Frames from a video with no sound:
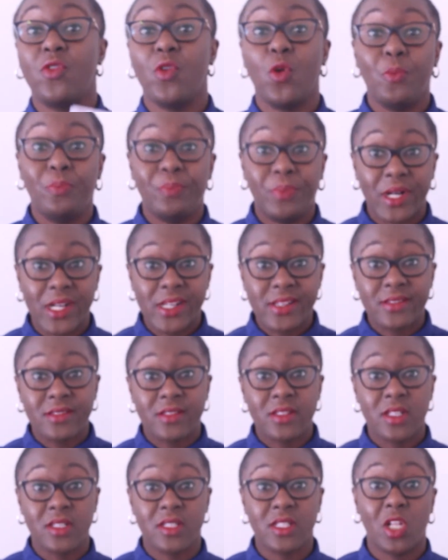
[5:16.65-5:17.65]

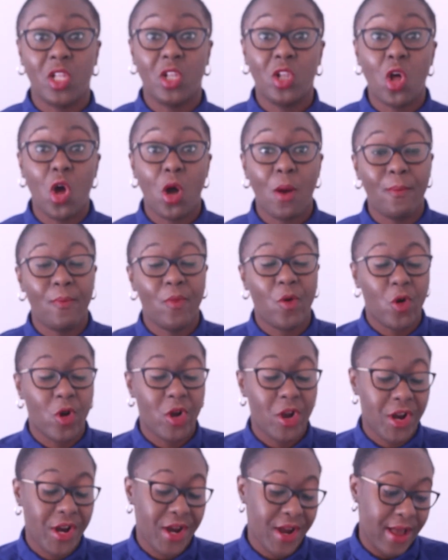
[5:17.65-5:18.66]
robust. It's a lot
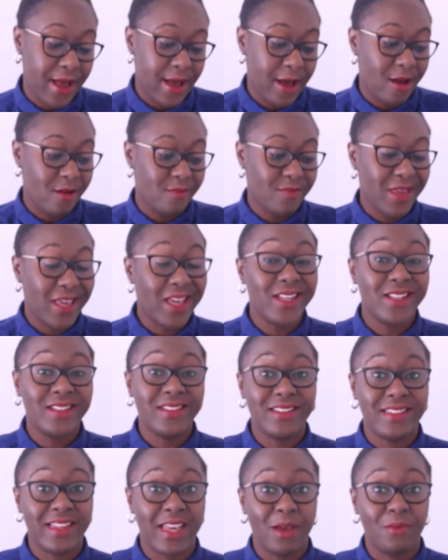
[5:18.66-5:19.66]
more in
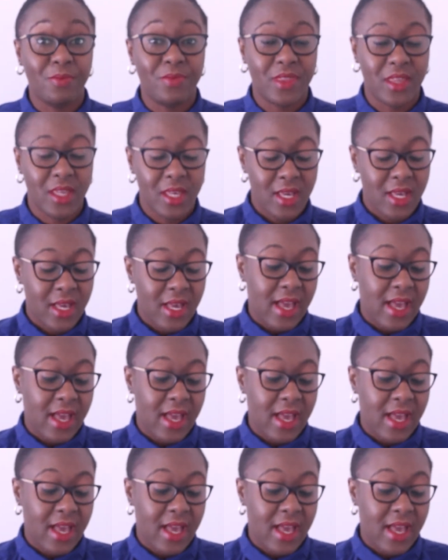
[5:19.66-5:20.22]
depth,